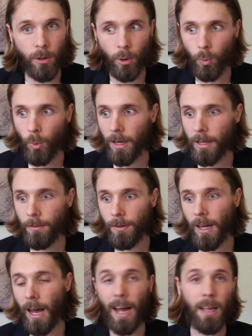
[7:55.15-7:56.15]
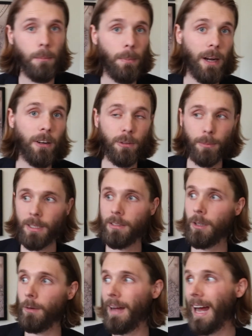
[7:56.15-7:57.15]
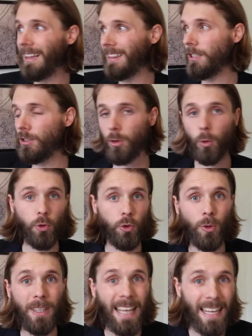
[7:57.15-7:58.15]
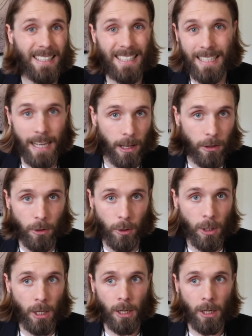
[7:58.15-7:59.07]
Or what if I embarrass myself at the social get together?